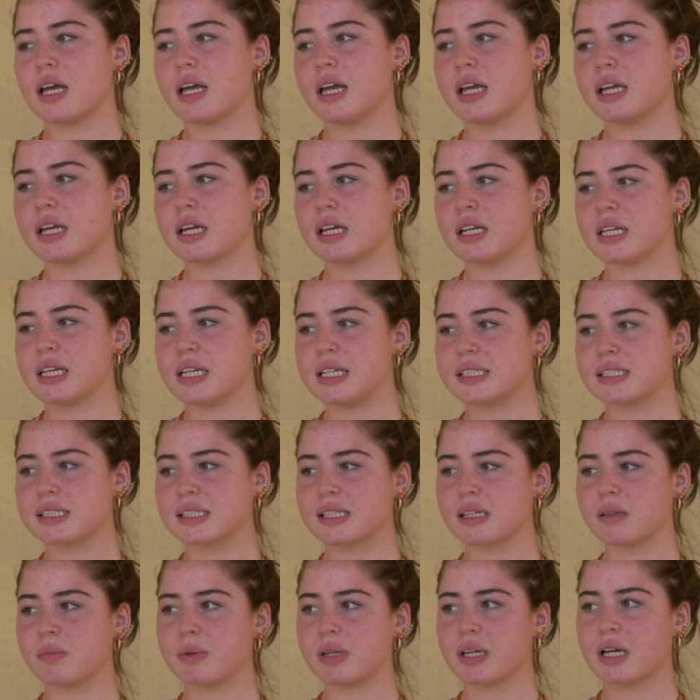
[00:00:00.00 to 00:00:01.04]
It can
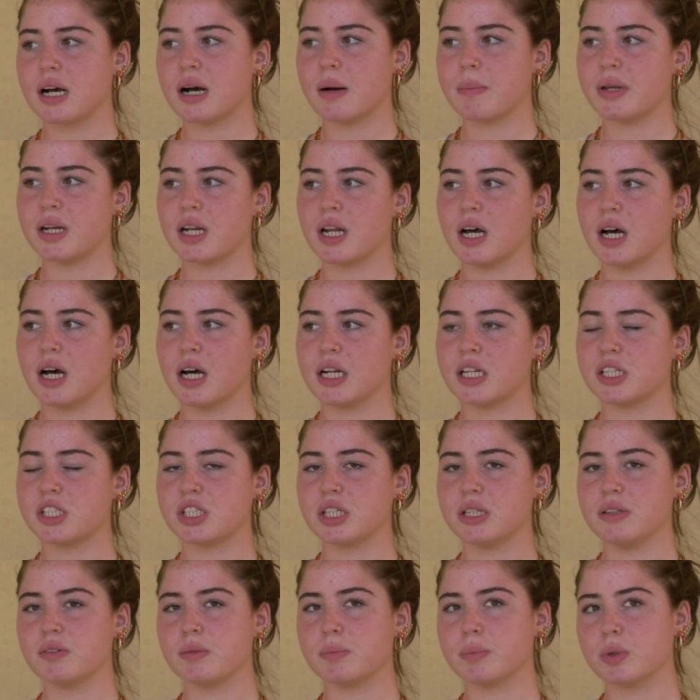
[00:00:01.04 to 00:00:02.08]
easily become an
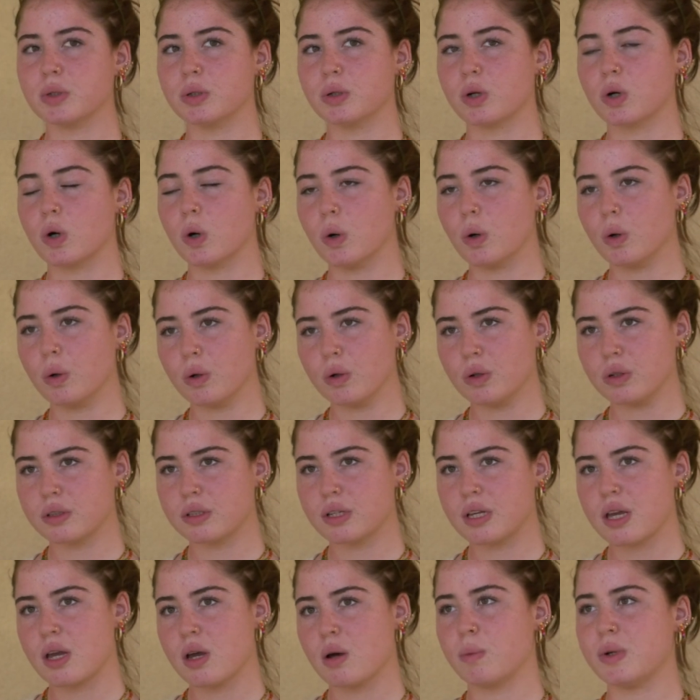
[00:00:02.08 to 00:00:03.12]
unachievable goal,
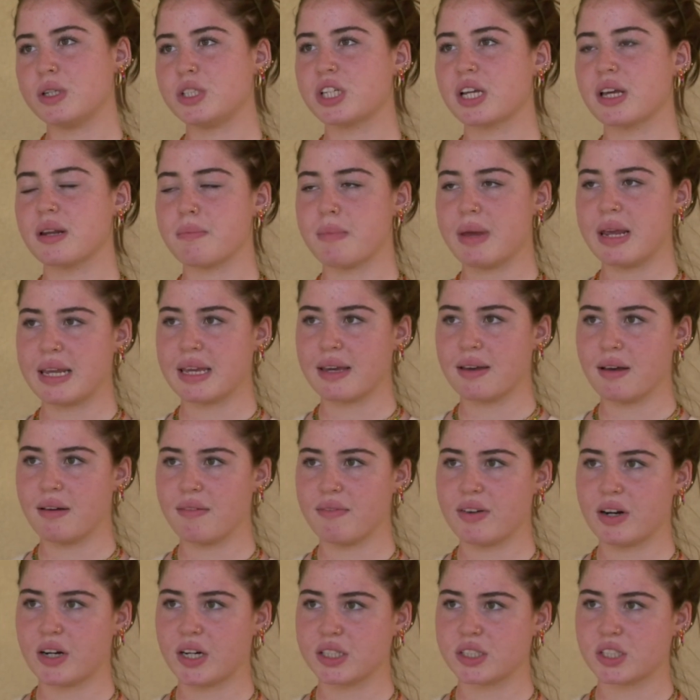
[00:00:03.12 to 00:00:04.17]
which can make it a
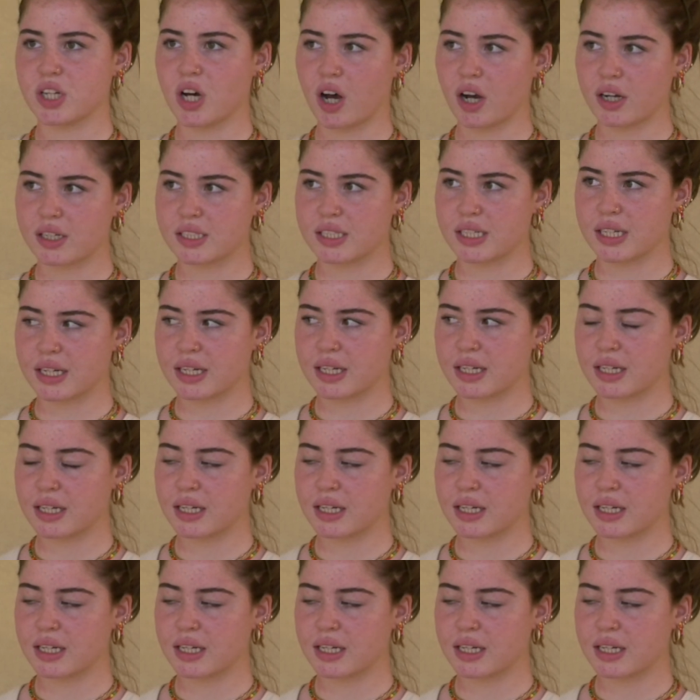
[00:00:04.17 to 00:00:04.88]
very toxic